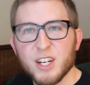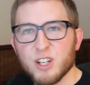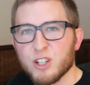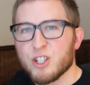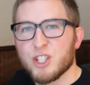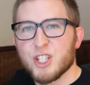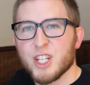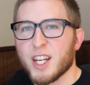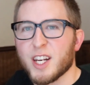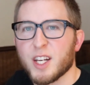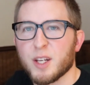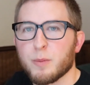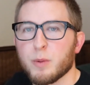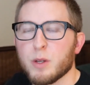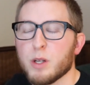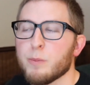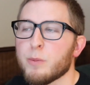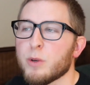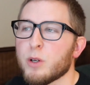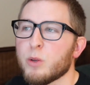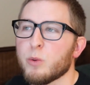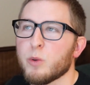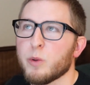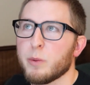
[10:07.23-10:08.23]
energetic
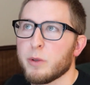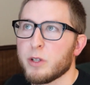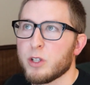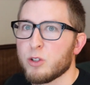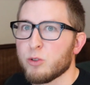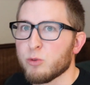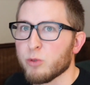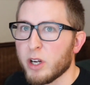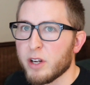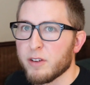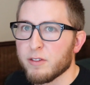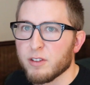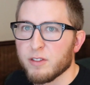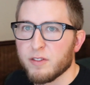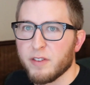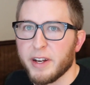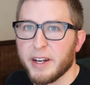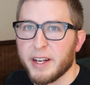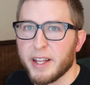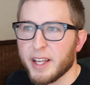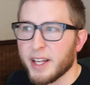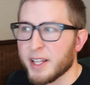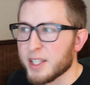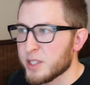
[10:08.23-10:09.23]
people will be great for
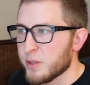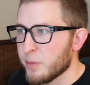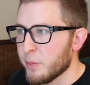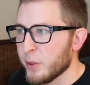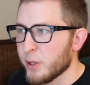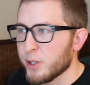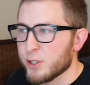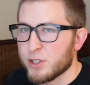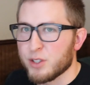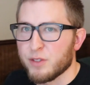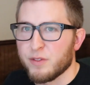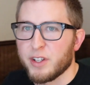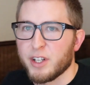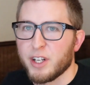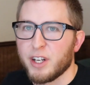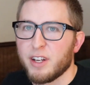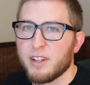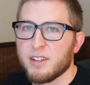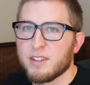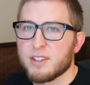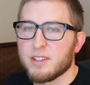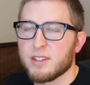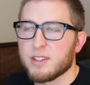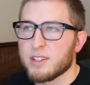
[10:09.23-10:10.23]
finance and
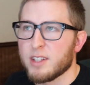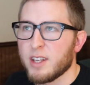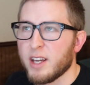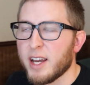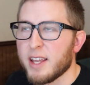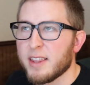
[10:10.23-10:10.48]
perseverance.